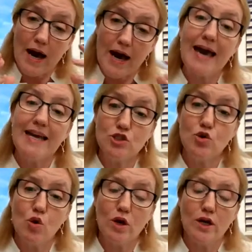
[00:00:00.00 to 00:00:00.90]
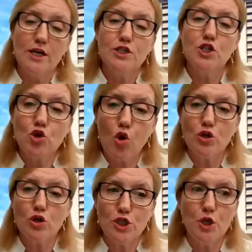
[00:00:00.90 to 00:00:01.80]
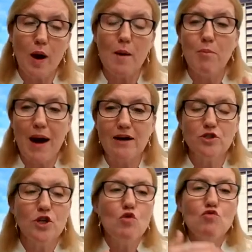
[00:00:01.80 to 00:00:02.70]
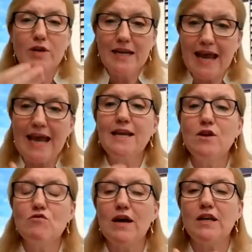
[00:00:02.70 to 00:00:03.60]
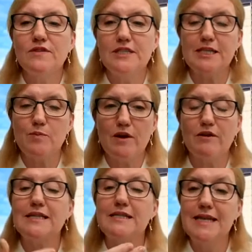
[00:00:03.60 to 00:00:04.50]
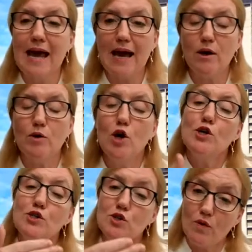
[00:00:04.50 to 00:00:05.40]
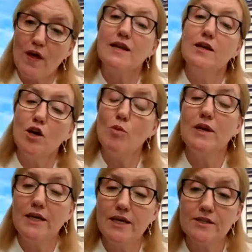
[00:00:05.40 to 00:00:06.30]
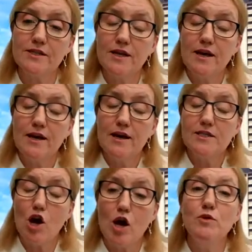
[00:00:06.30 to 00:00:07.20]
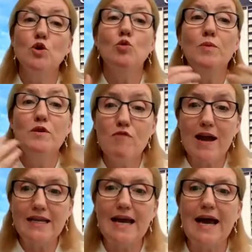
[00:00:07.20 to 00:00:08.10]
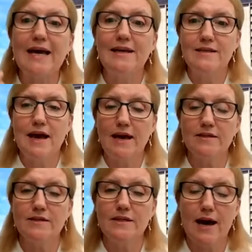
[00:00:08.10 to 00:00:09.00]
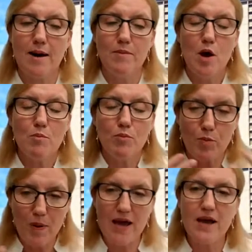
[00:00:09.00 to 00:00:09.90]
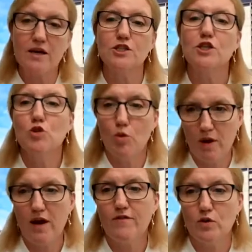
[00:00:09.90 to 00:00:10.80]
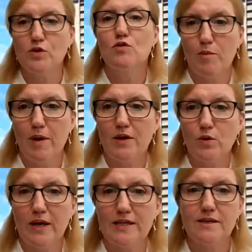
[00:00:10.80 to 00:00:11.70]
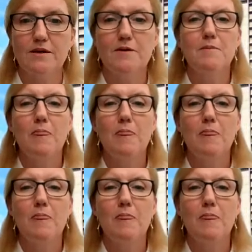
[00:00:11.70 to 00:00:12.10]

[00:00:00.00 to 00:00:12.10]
HR to talk to you about gaining relevant experience now, so that in a couple of years' time, you will be ready and prepared to apply for those career pathways.